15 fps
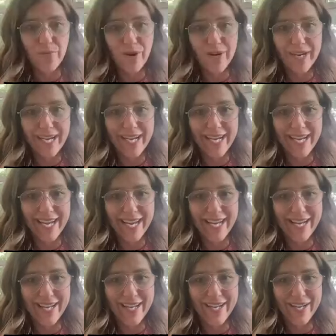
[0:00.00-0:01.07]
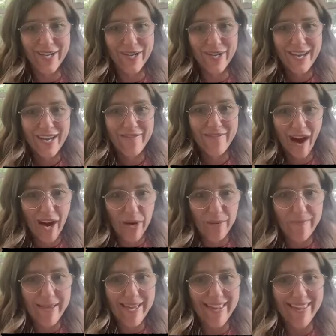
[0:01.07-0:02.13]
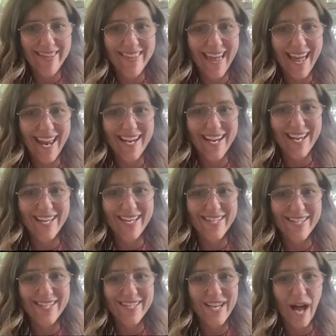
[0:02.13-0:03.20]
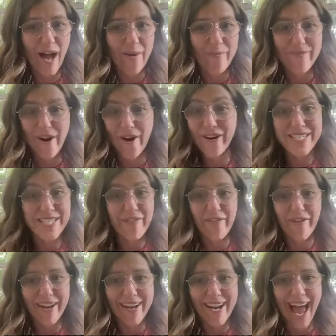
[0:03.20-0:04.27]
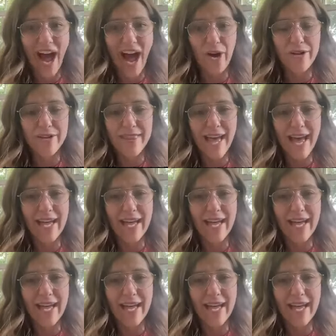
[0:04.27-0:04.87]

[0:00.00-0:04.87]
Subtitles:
working in a environment that is very different. How did